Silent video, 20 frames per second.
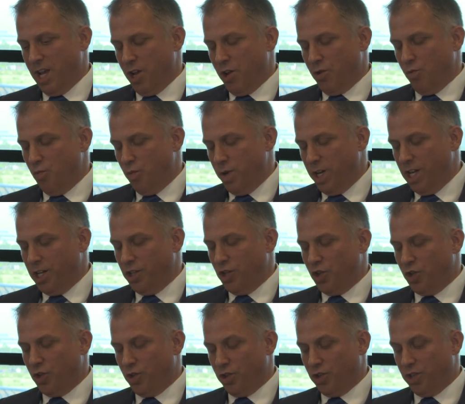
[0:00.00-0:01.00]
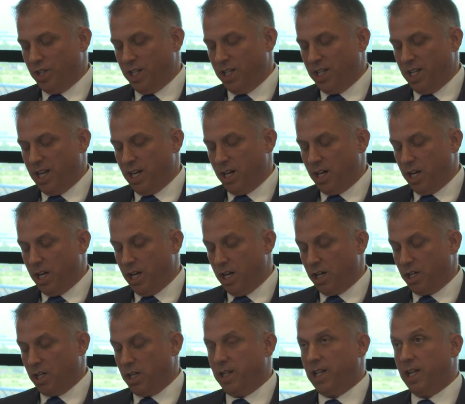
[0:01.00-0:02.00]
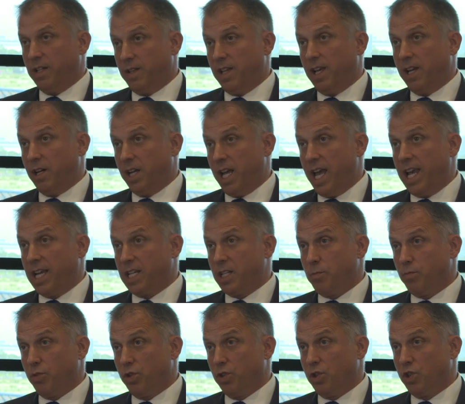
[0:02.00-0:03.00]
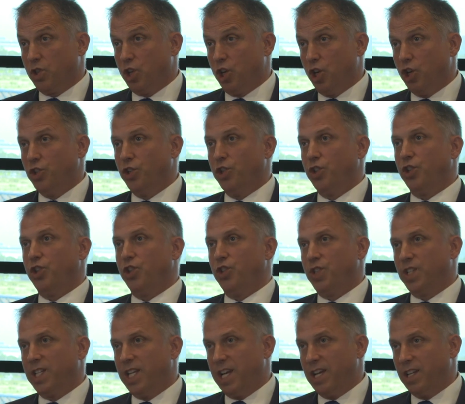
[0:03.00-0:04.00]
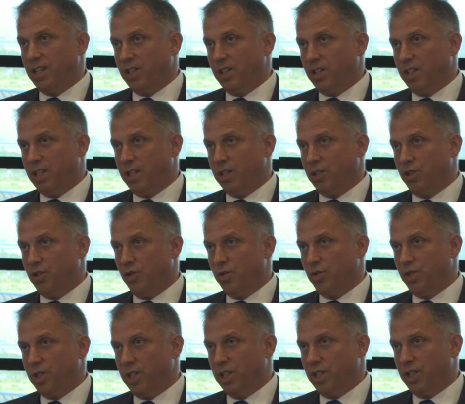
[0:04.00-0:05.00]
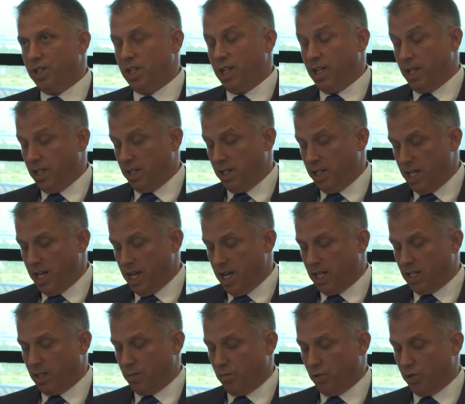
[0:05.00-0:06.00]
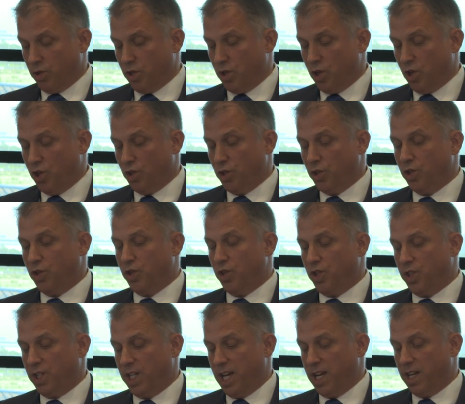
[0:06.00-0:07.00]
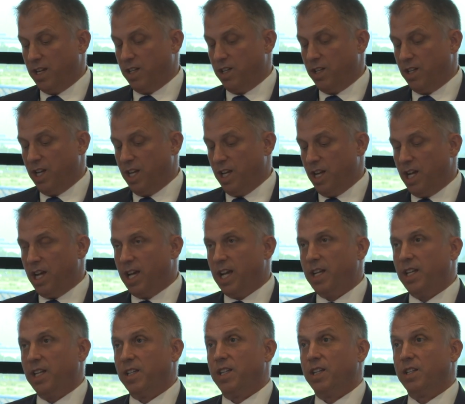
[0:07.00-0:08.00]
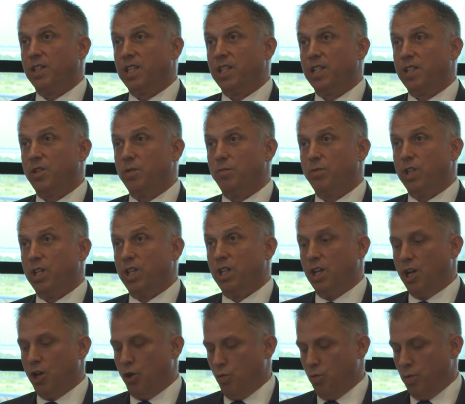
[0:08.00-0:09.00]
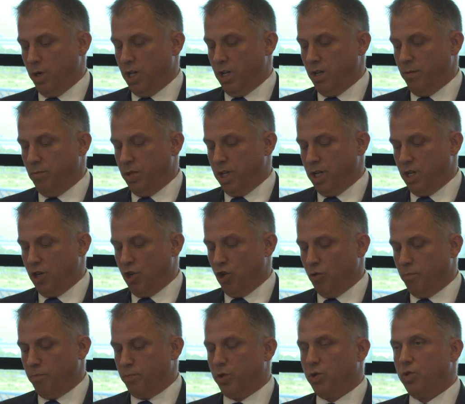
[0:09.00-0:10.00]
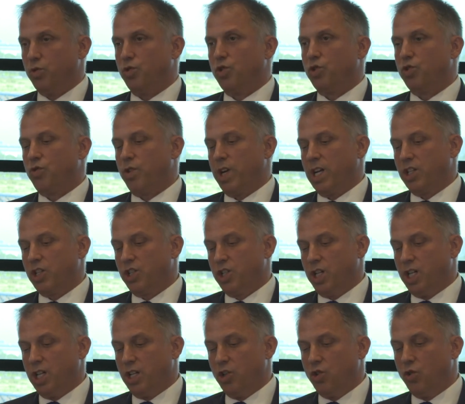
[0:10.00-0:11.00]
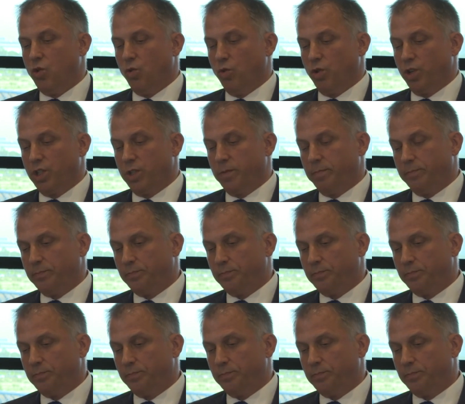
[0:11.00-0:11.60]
will ensure that their experts understand their duties and that the experts understand and that their testimony will be up to scratch in court.